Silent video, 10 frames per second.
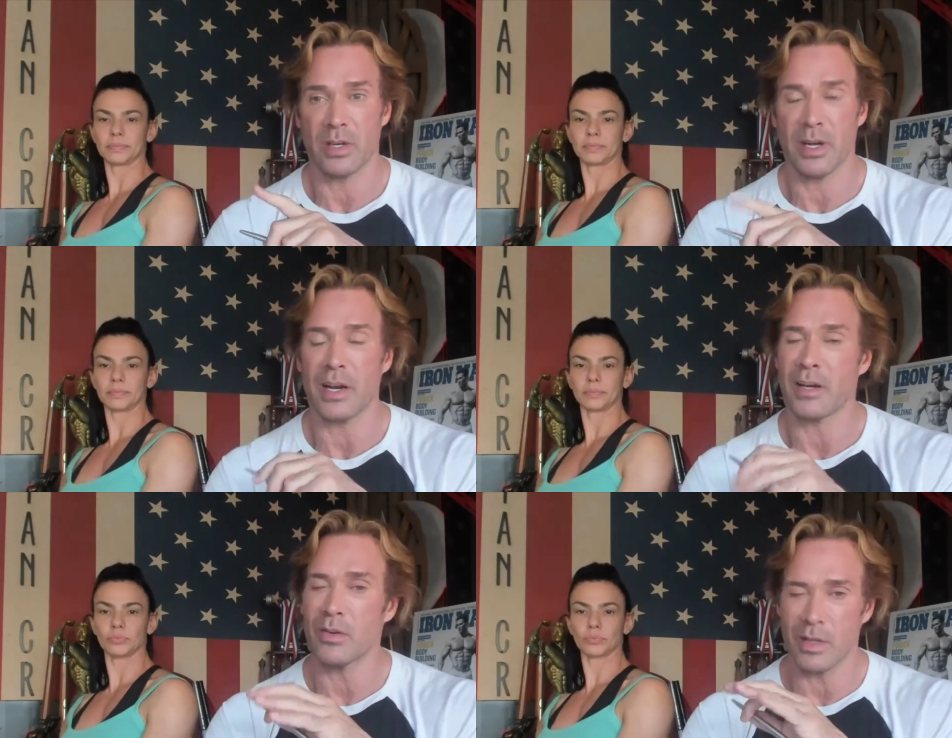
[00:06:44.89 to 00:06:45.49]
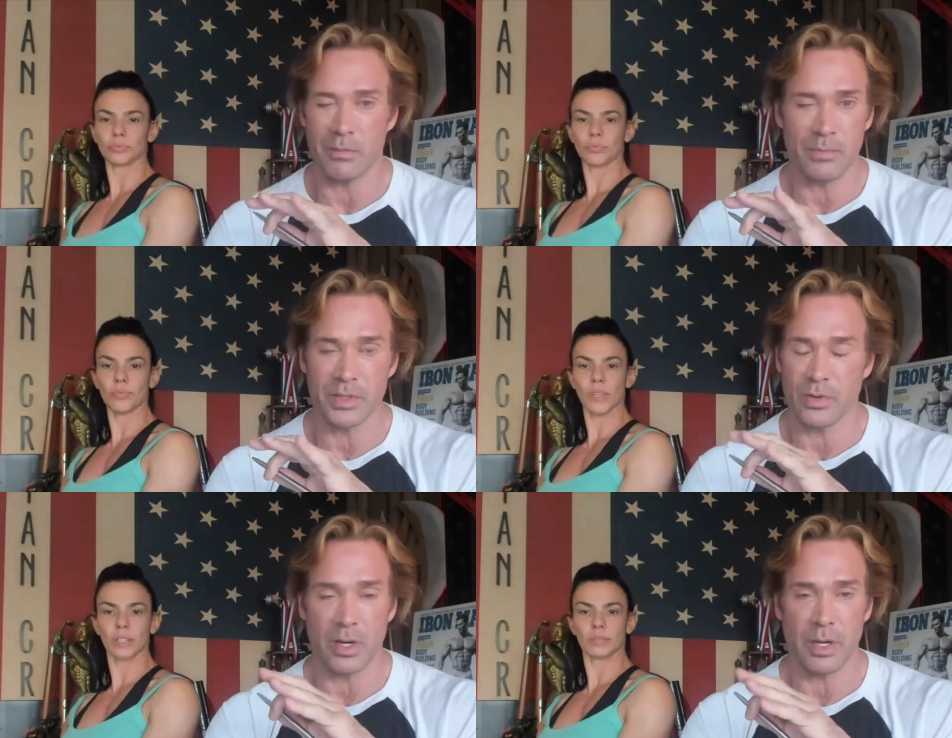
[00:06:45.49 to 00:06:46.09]
Speaker 1: And I know that the
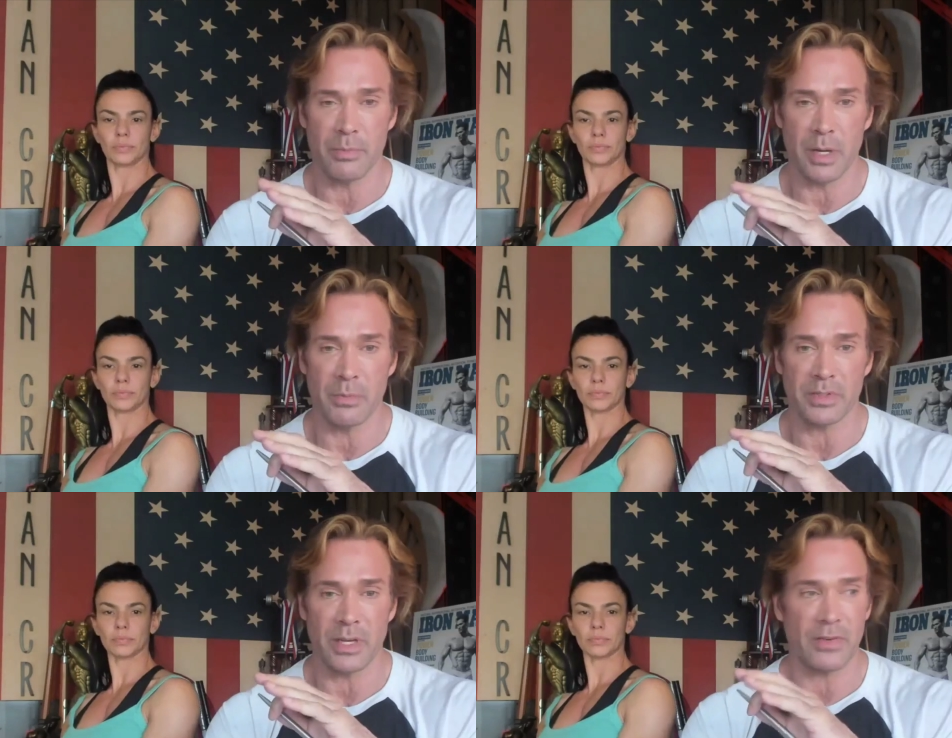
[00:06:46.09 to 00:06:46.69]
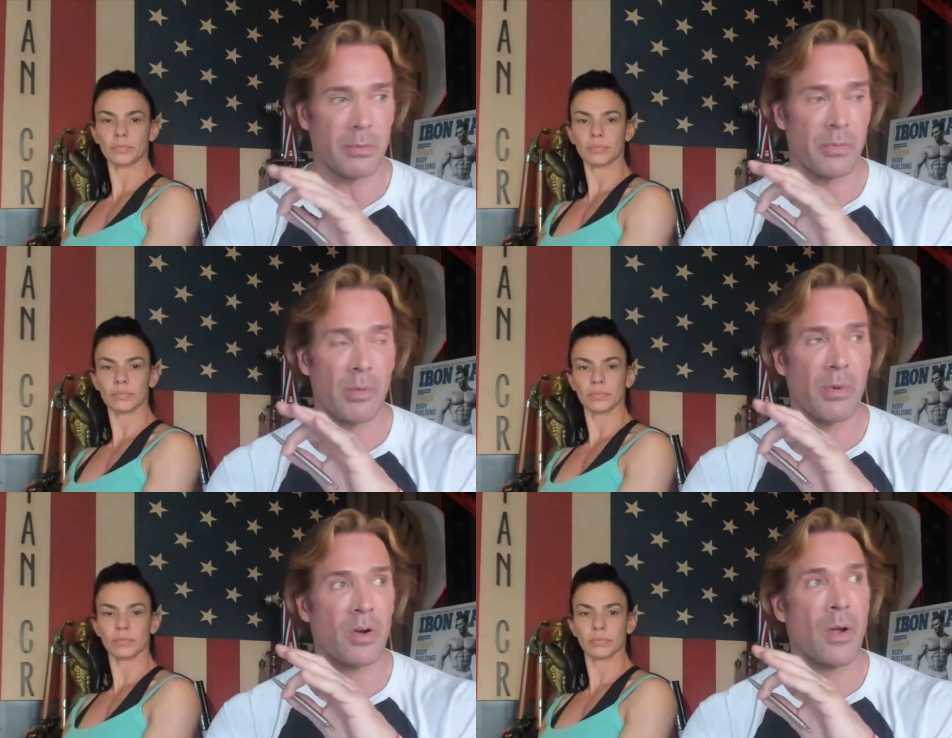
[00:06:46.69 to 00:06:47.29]
majority of people, definitely
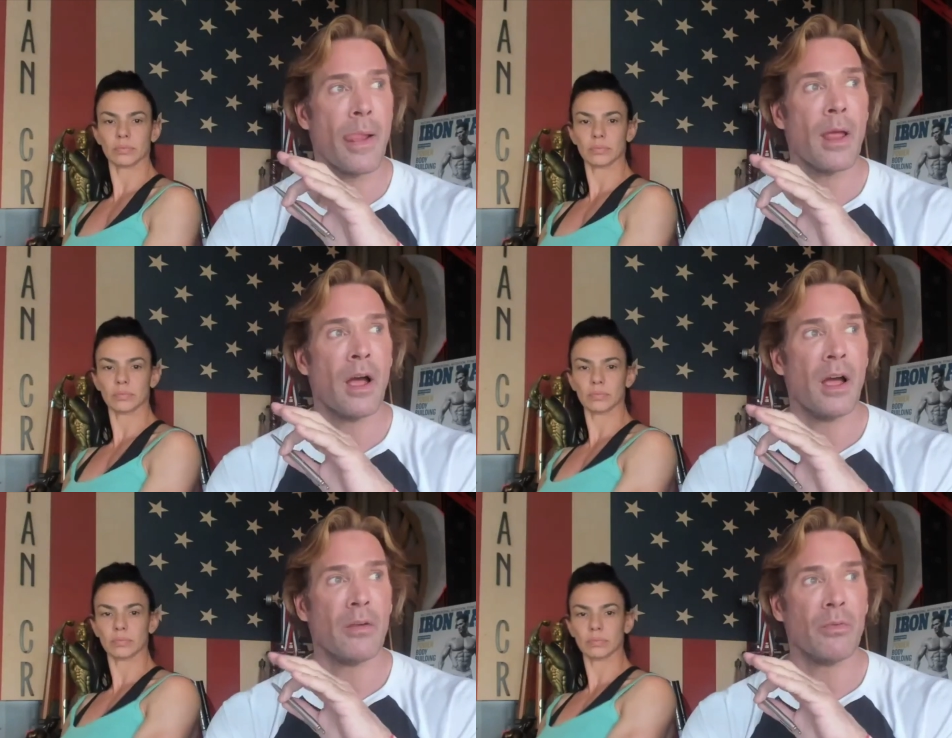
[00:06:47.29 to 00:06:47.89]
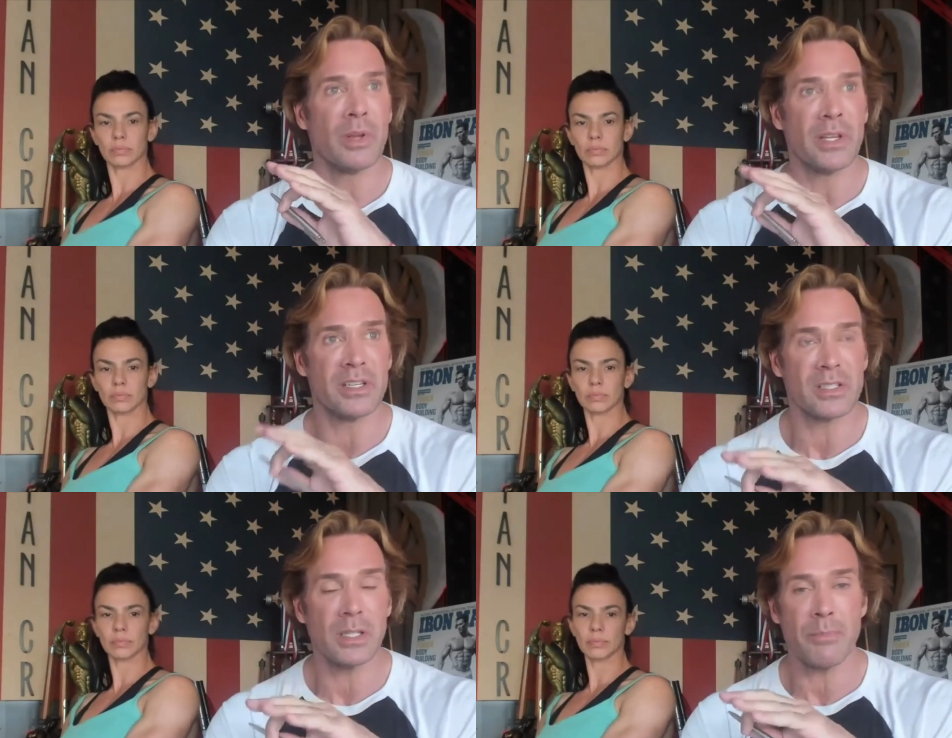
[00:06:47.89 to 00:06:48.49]
Bobo, when they
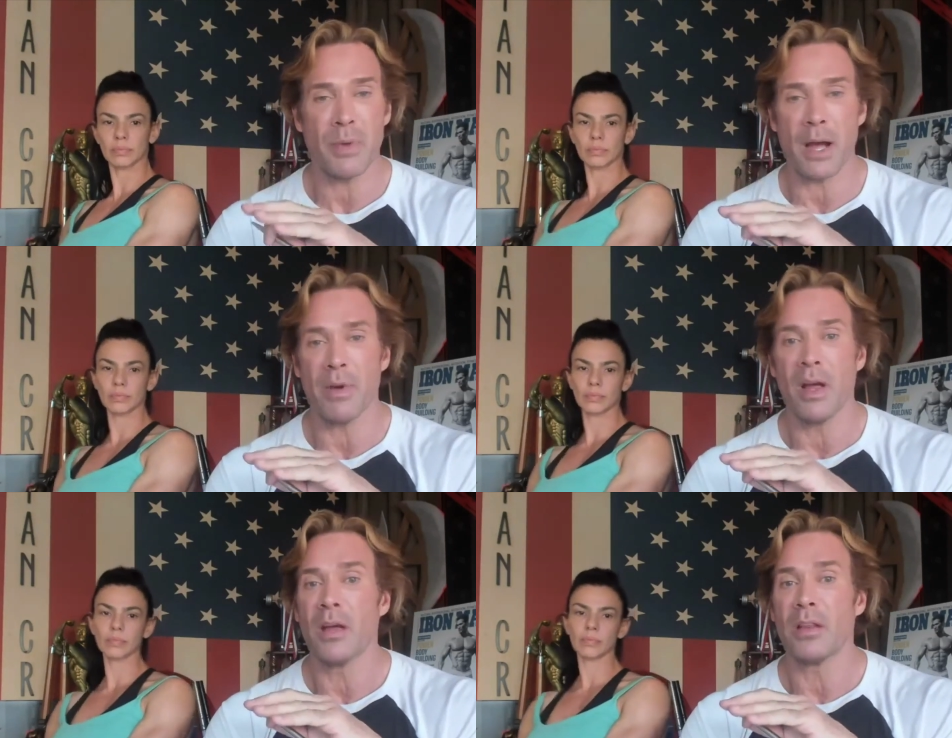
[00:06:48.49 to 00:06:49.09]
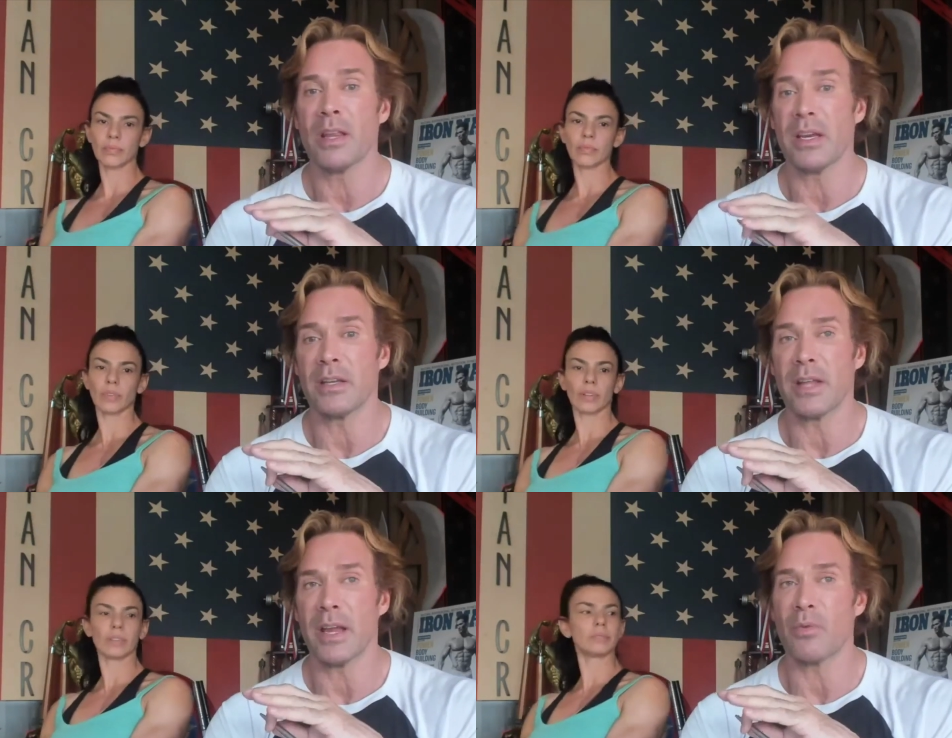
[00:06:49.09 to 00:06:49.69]
slip up,
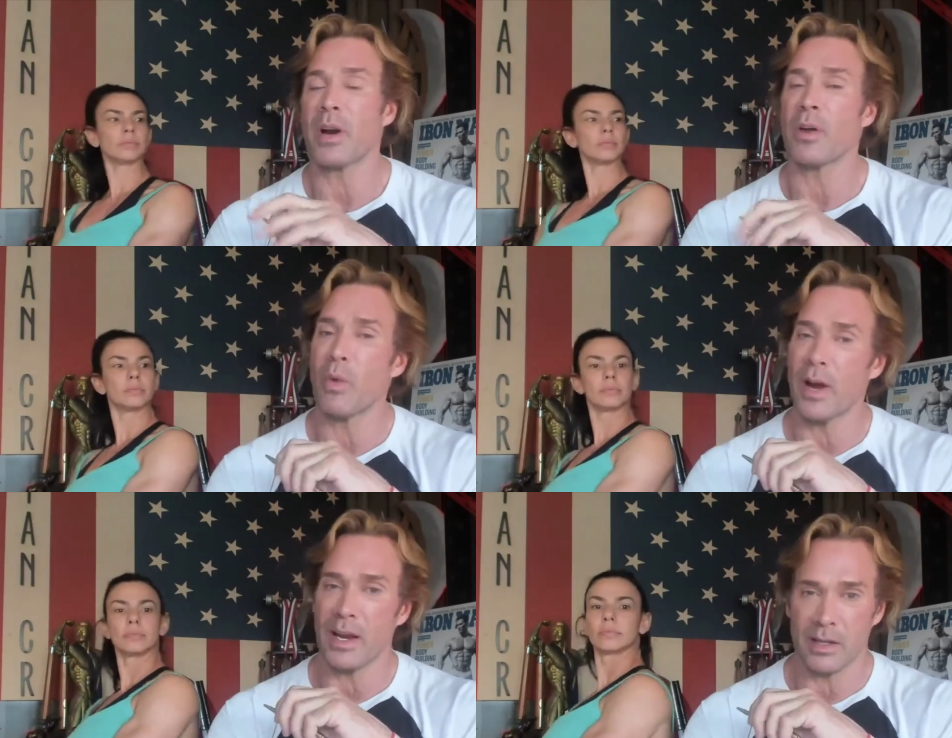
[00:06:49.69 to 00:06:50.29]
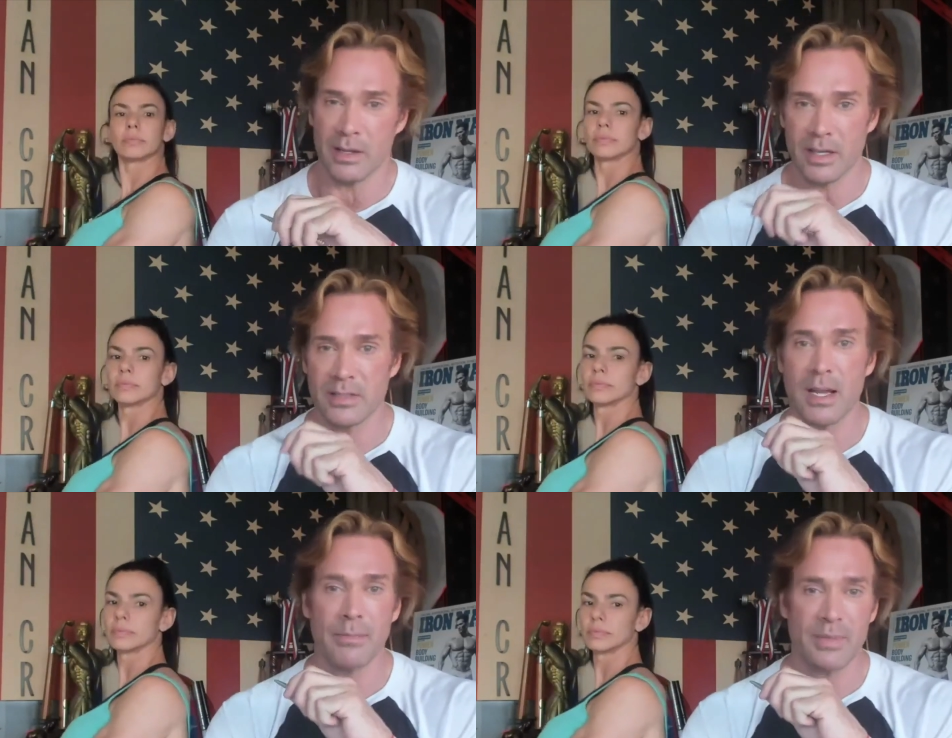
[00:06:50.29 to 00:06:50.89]
they run away and they
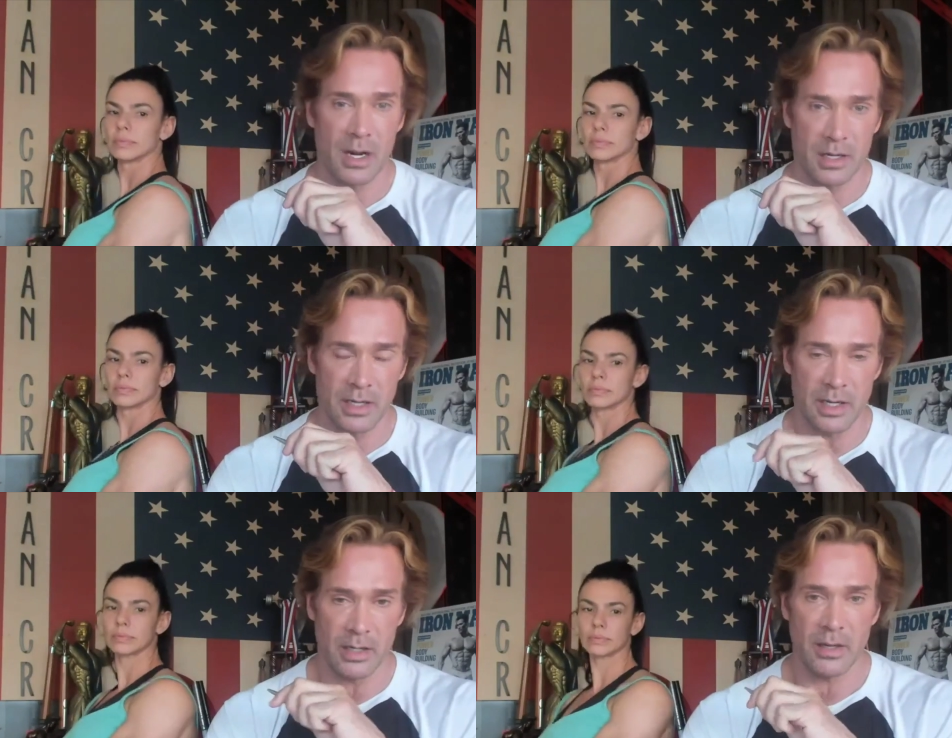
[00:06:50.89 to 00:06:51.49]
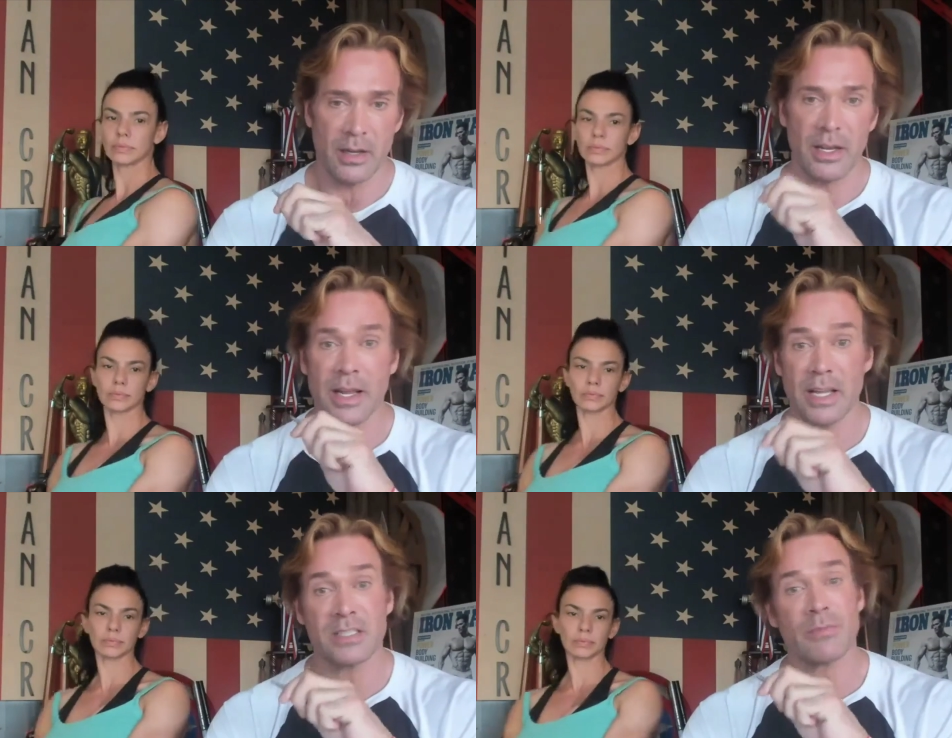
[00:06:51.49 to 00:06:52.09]
stop talking to you. And
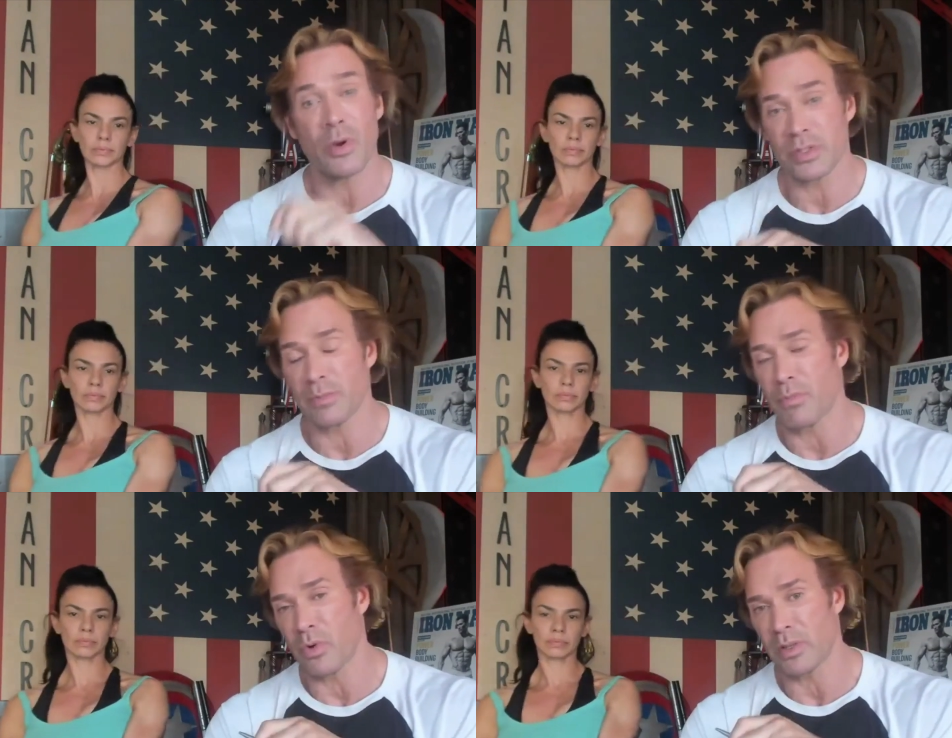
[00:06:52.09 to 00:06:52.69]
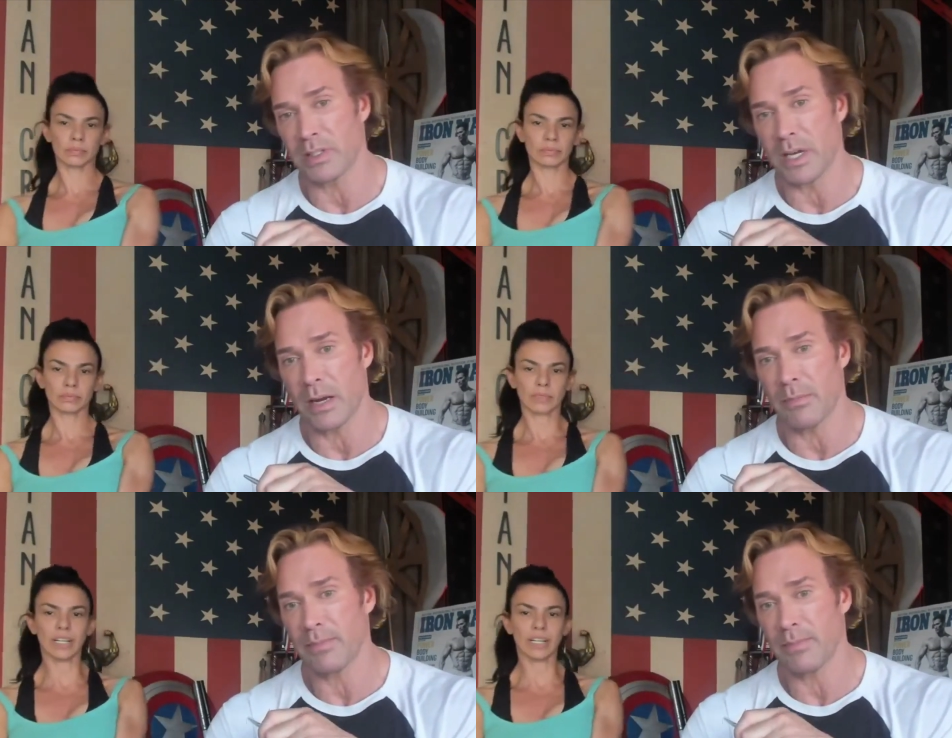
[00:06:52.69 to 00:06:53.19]
that's the most important time.